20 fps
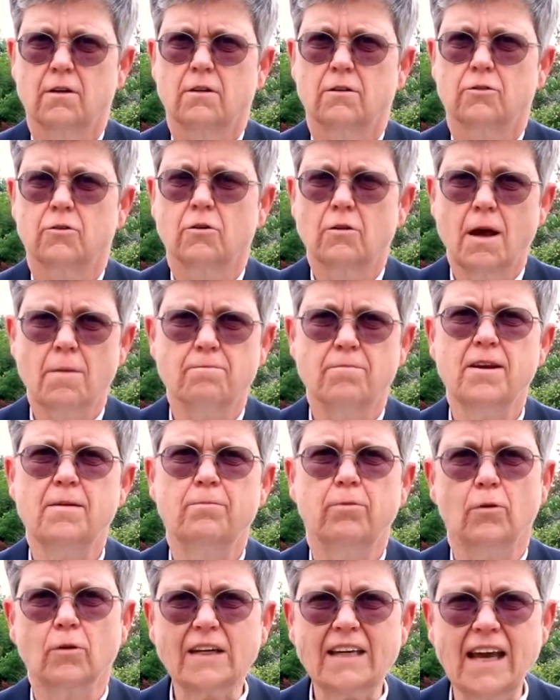so that
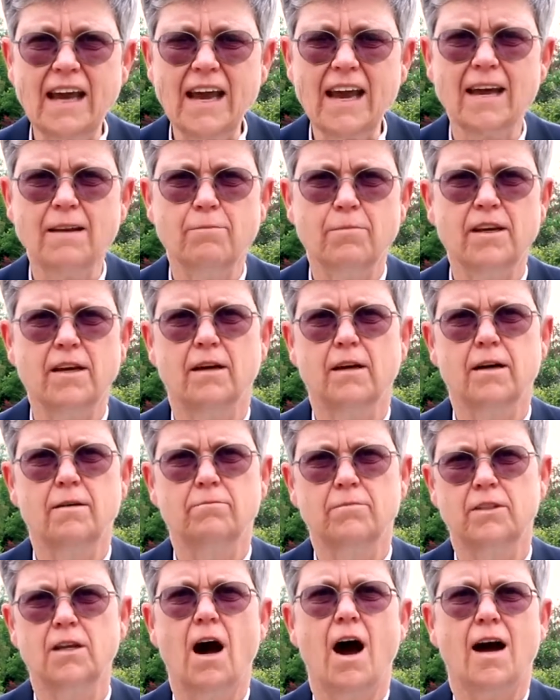people can
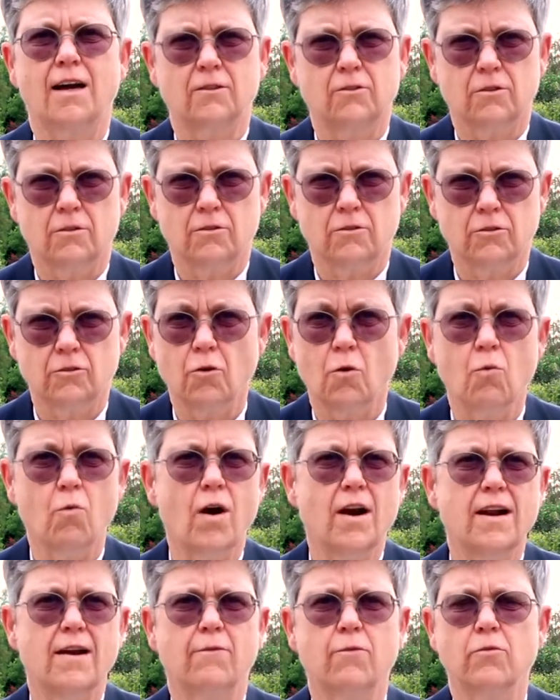become doctors or
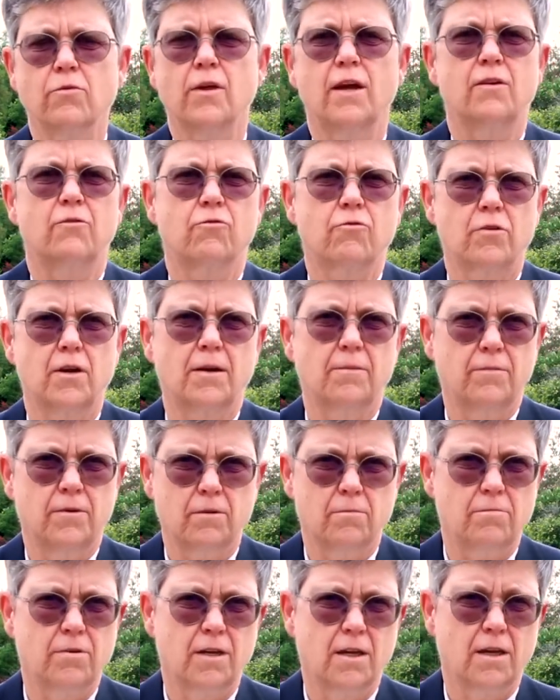whatever they dream
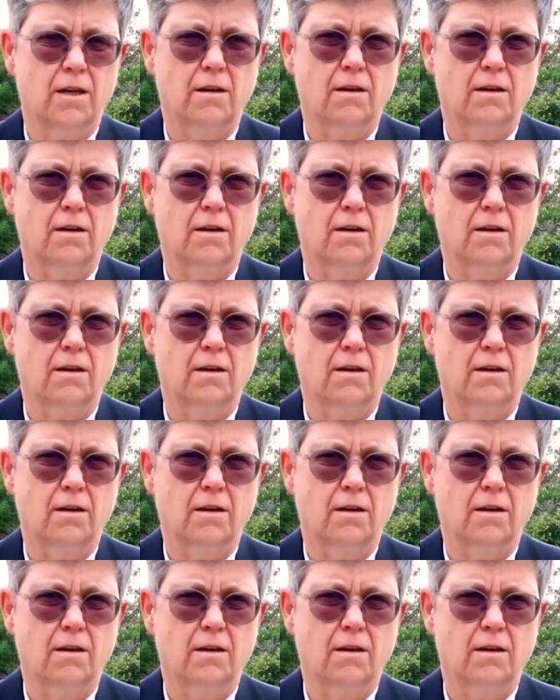to be.